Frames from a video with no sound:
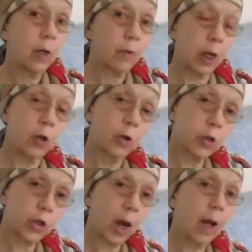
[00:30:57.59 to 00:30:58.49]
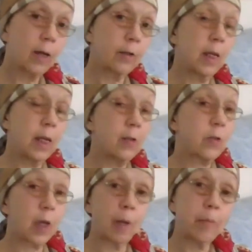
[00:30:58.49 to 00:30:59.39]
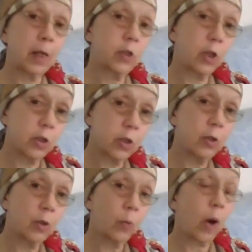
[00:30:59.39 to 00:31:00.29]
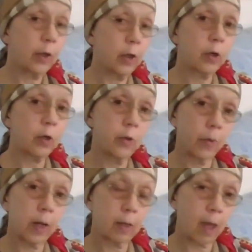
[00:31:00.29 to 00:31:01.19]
that your child needs something to do while you're doing